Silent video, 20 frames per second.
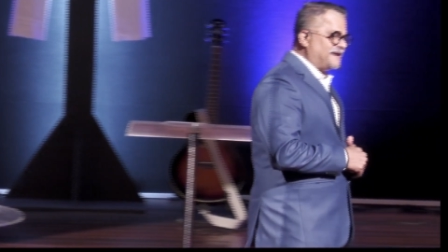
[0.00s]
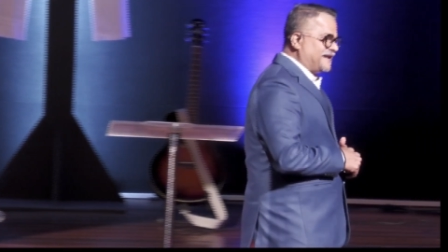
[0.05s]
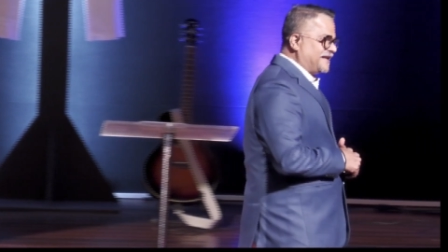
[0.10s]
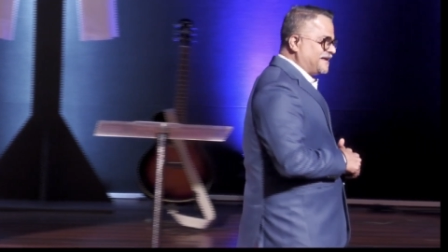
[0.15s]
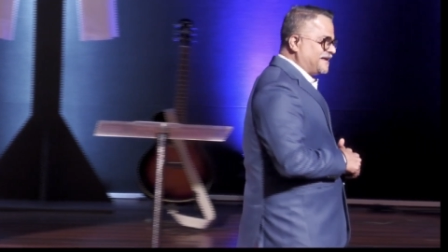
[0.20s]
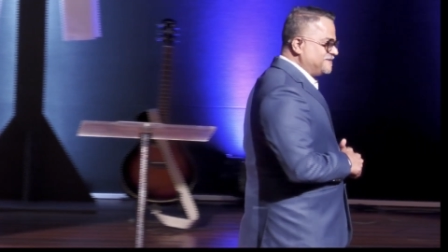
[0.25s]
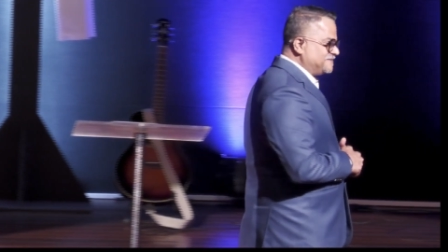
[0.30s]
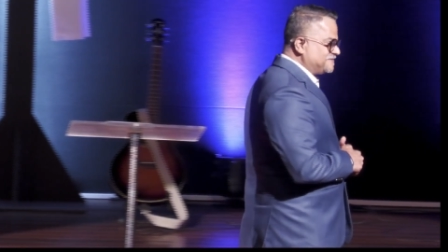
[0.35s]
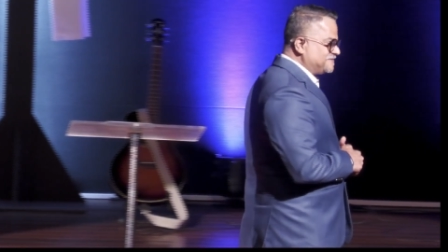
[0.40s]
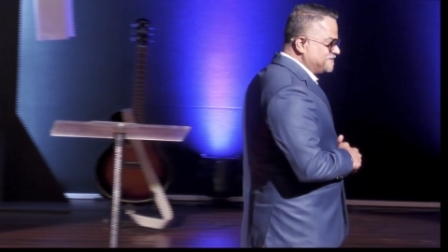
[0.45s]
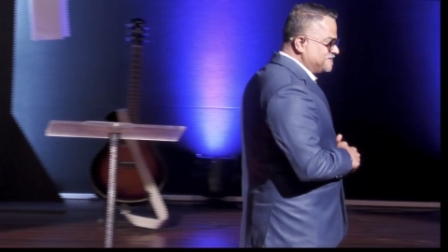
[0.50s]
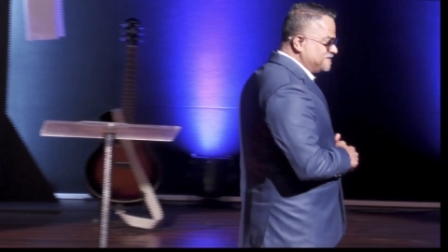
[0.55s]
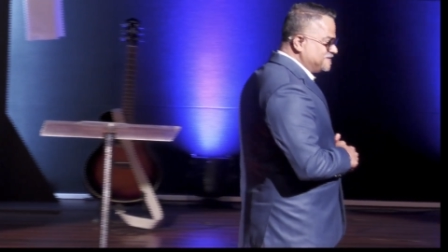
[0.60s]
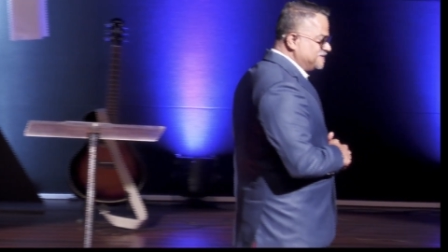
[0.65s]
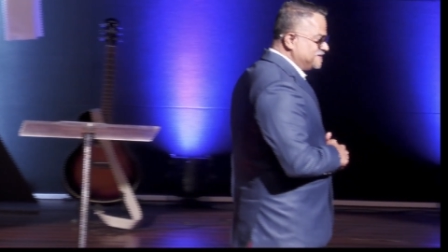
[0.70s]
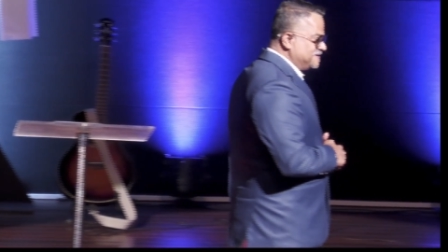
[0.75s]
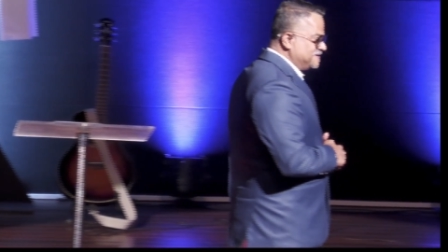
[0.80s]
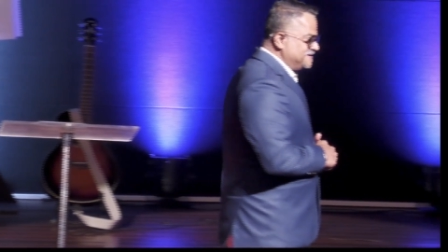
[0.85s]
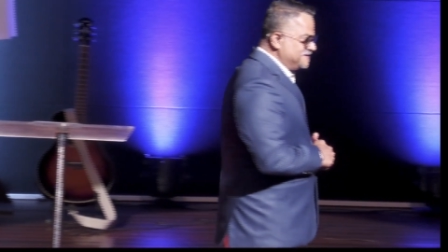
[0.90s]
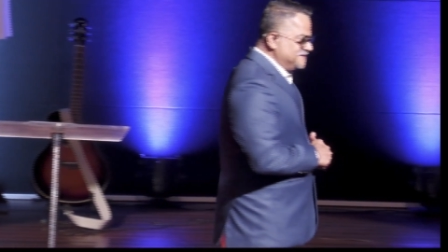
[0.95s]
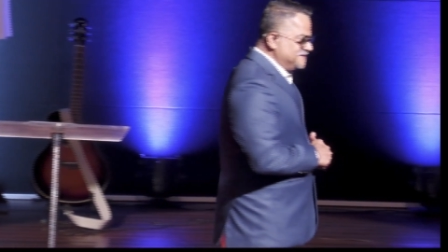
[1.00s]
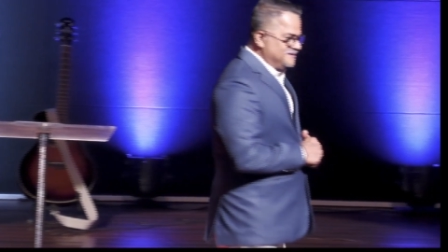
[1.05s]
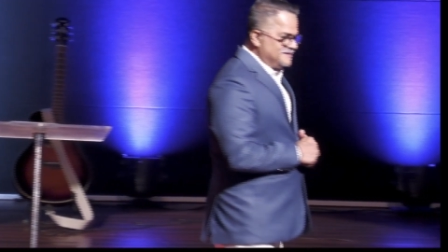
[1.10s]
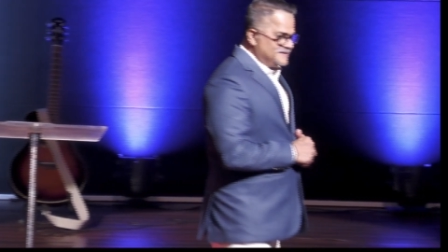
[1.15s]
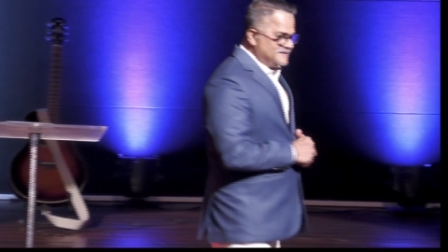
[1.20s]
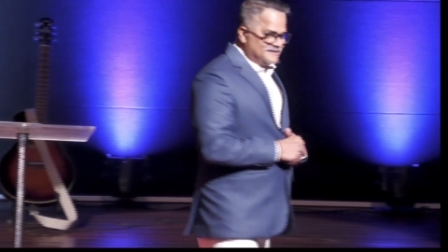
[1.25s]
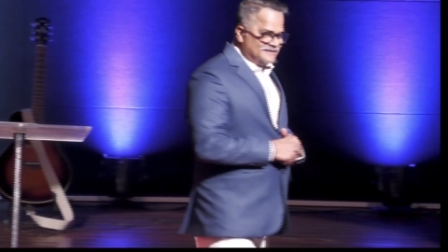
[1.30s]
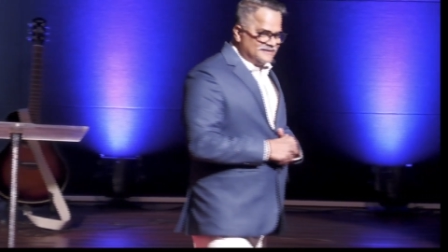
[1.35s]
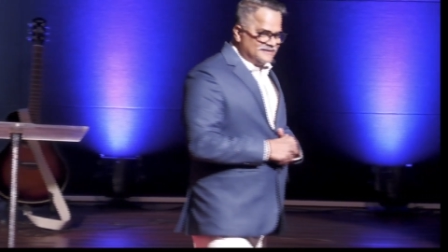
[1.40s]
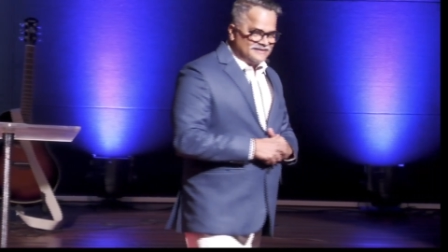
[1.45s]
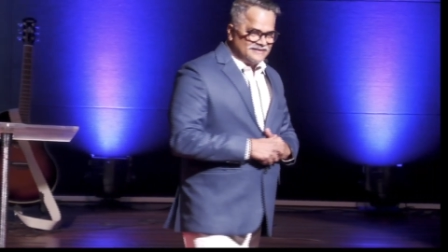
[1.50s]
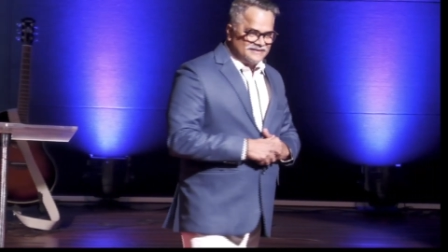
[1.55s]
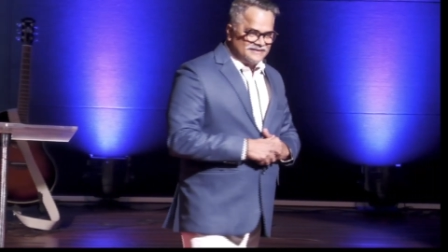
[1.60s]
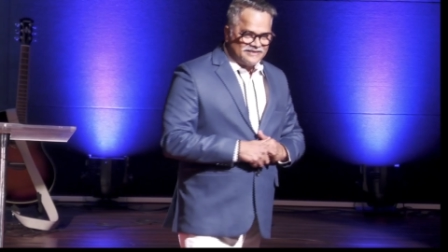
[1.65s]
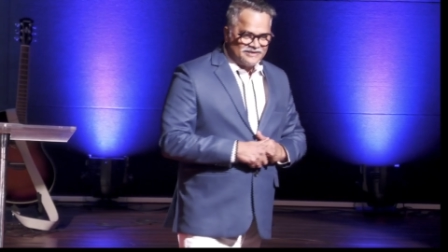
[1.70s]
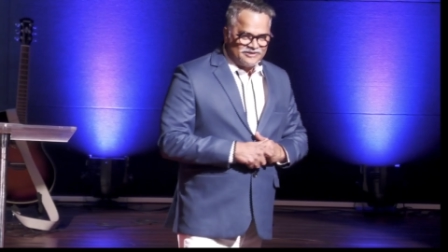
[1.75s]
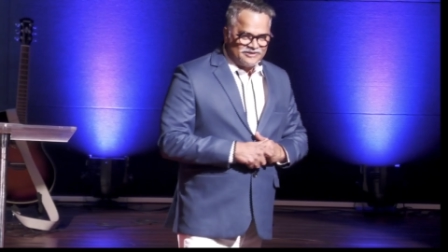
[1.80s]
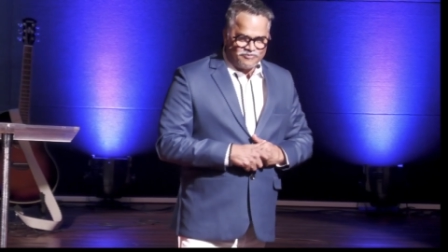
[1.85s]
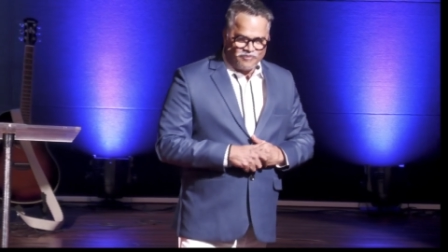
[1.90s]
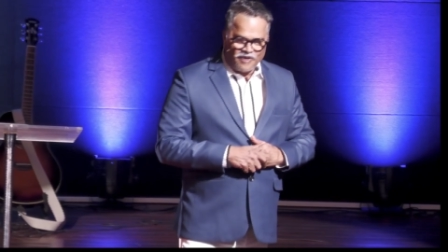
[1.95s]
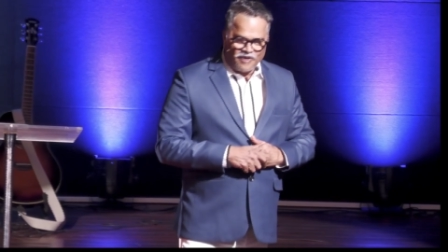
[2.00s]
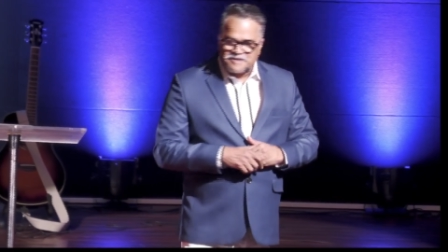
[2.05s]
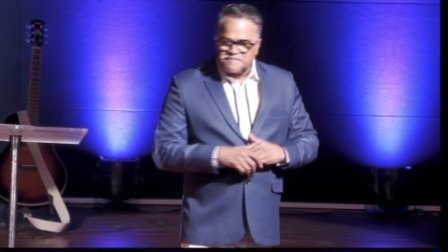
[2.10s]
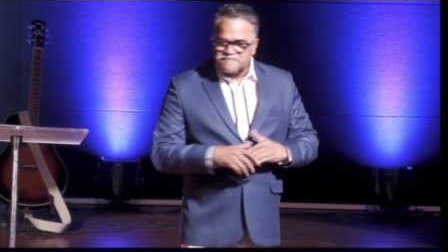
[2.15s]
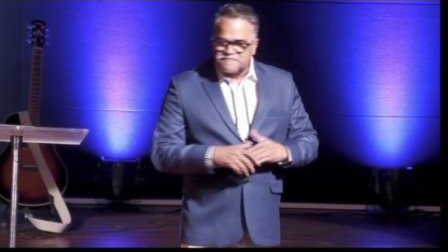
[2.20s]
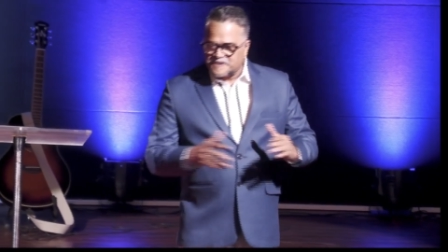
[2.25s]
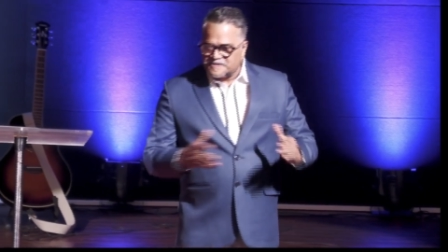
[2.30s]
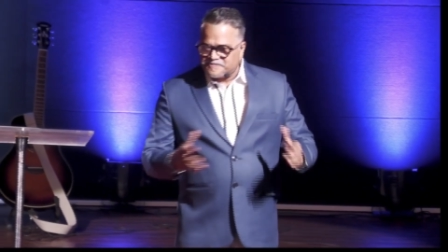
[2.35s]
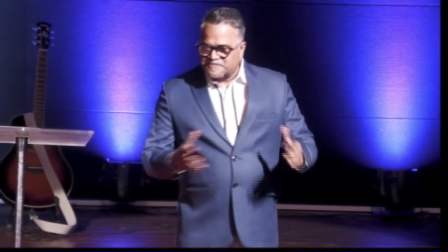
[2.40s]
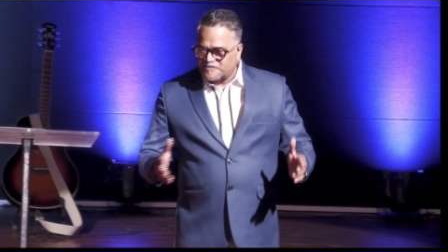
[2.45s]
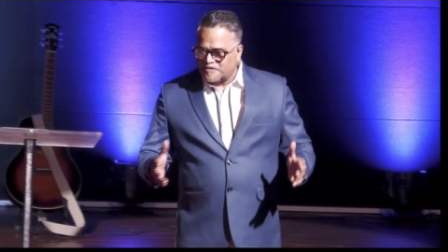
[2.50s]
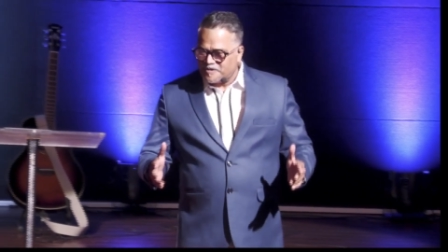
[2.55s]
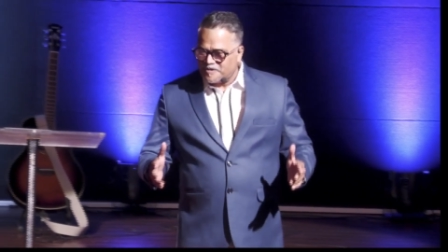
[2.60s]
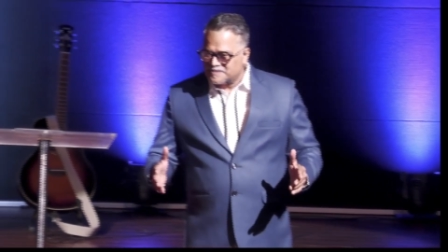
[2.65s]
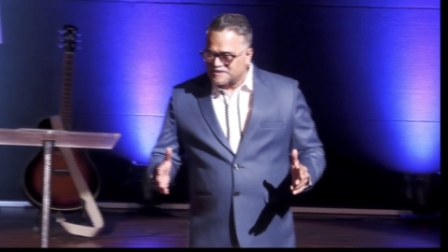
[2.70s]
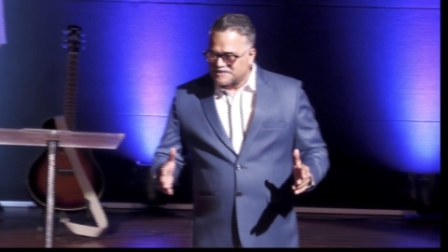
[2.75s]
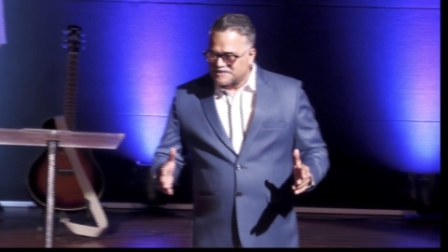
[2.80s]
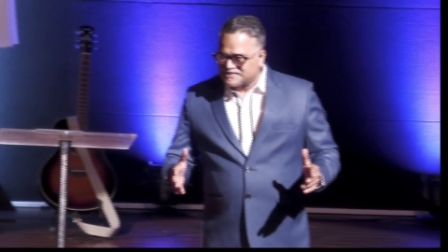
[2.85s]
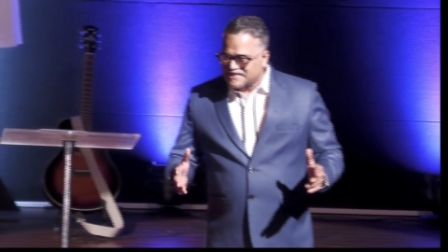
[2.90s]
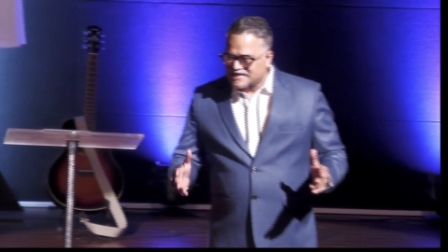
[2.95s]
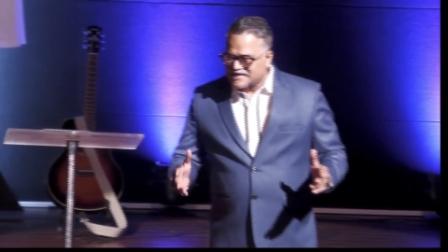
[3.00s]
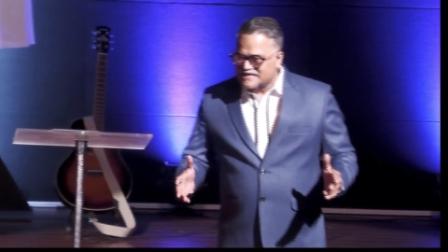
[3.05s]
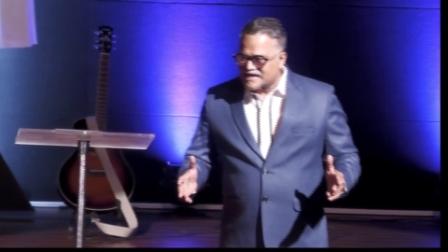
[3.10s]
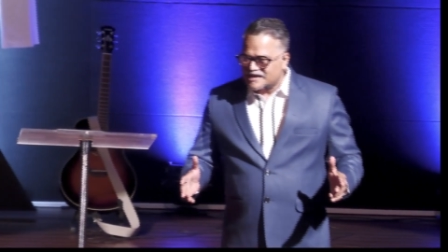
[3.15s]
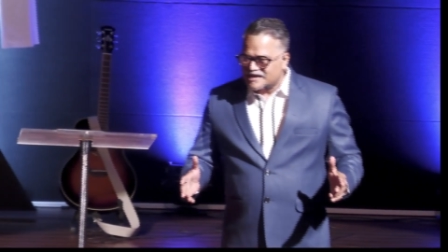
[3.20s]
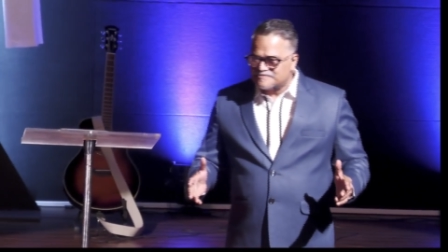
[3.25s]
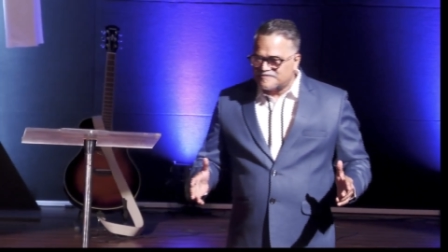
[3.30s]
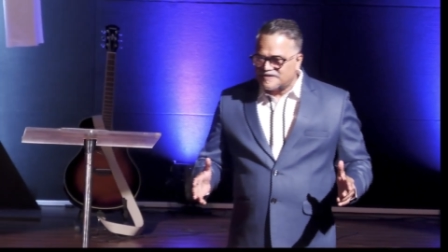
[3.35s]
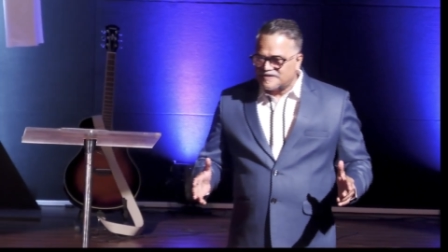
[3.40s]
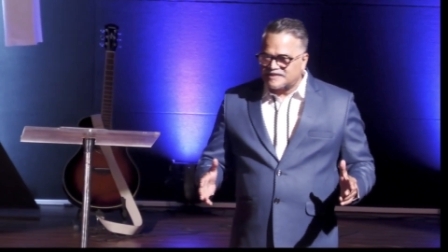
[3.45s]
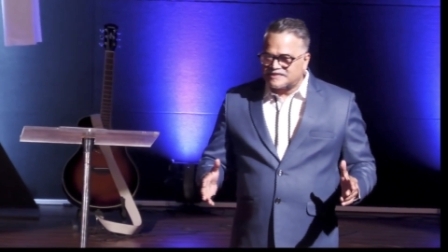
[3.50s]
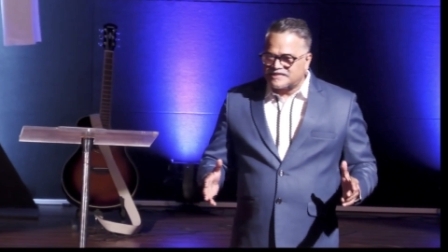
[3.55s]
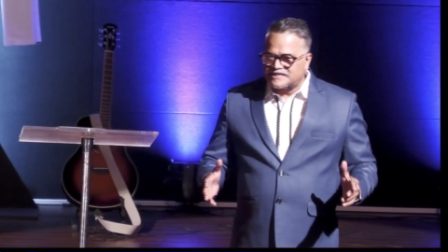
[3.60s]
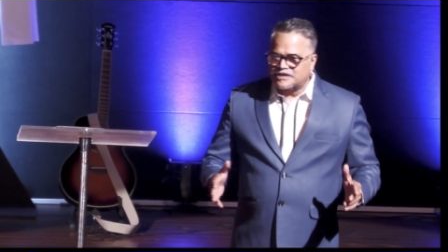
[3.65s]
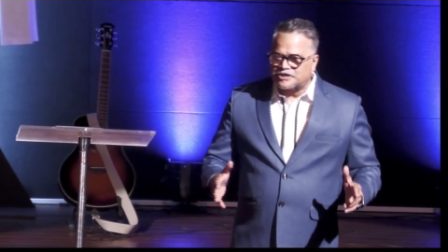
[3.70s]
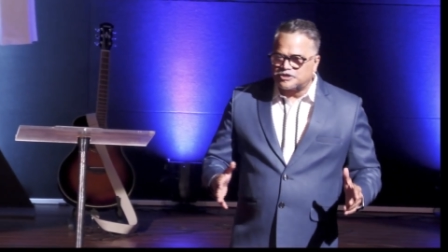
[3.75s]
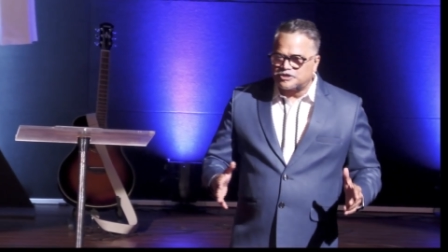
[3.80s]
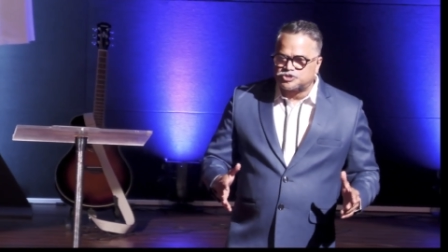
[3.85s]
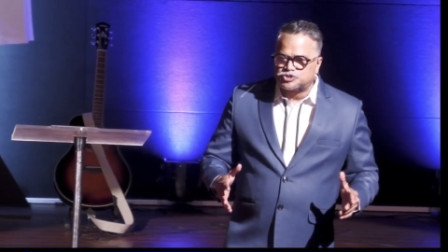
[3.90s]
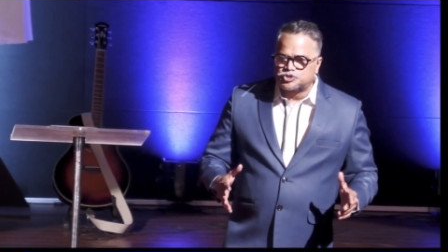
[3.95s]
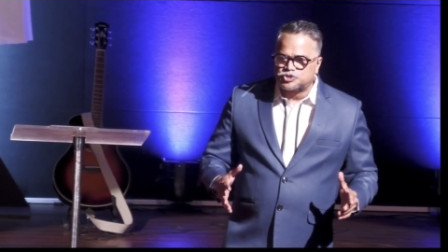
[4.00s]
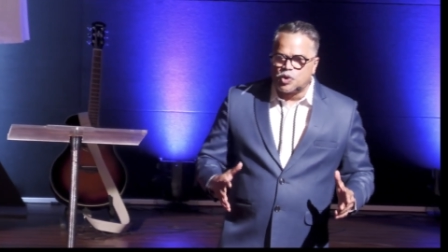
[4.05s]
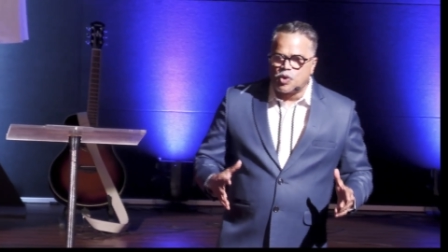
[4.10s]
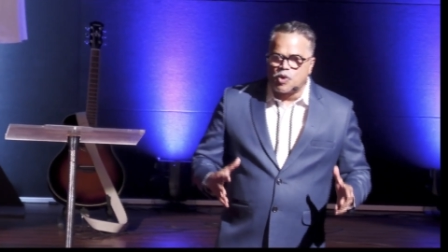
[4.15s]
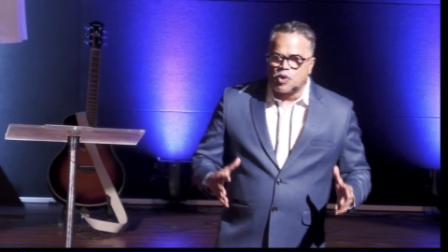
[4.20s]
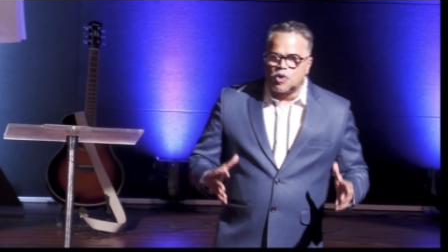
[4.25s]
life. One performance they done well, they get so